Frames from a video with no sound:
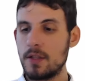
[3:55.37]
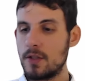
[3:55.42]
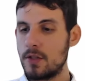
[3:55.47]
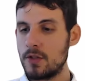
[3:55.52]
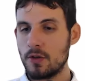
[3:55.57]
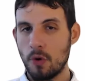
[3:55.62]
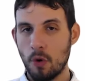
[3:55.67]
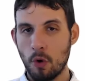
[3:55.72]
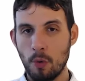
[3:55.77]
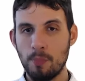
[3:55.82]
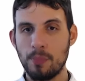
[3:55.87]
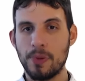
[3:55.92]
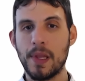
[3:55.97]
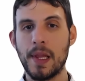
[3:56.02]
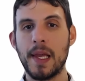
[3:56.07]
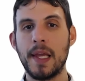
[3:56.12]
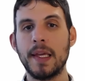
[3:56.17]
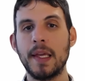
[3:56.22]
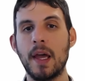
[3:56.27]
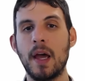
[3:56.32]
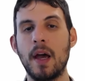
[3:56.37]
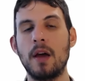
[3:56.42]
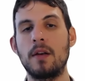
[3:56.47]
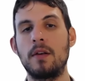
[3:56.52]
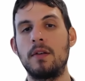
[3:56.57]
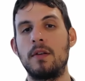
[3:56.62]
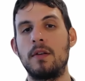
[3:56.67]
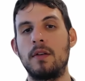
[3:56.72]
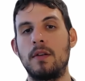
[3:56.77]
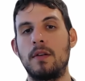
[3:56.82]
This is all playing out
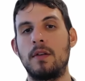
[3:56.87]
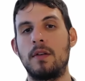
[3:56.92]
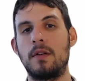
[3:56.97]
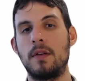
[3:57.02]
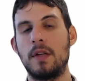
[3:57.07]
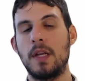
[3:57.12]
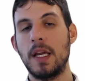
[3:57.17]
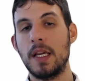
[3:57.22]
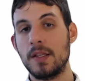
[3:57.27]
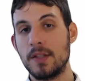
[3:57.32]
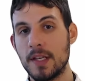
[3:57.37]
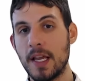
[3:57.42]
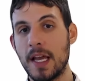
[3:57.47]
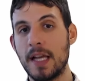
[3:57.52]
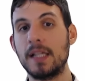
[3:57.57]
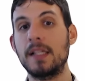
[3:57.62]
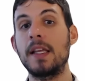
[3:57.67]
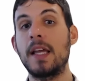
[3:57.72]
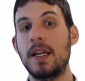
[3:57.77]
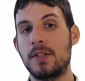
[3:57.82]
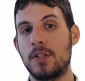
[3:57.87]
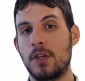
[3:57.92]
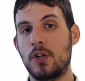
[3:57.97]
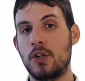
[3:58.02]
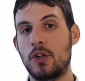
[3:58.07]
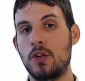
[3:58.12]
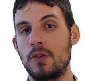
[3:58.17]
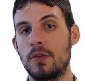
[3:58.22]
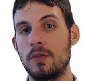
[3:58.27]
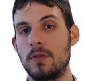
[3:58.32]
exactly as it
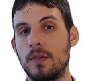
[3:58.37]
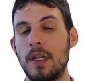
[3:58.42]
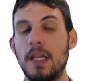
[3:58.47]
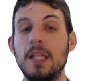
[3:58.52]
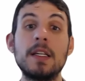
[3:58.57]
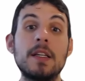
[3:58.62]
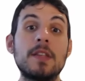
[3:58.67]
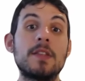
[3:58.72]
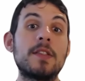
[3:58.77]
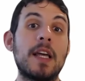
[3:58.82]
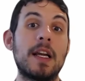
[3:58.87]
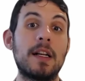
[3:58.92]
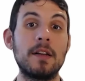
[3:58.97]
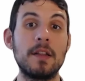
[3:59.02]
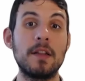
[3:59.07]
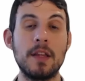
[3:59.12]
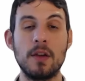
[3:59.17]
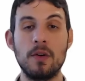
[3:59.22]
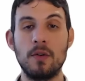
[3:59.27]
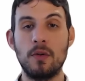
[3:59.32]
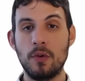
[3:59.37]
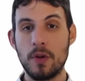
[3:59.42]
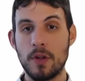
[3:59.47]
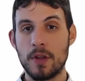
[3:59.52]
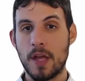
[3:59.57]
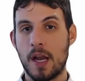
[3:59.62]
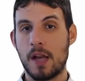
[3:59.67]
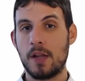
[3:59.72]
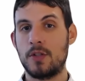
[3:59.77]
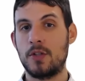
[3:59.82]
should, in exactly the order
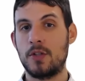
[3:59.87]
that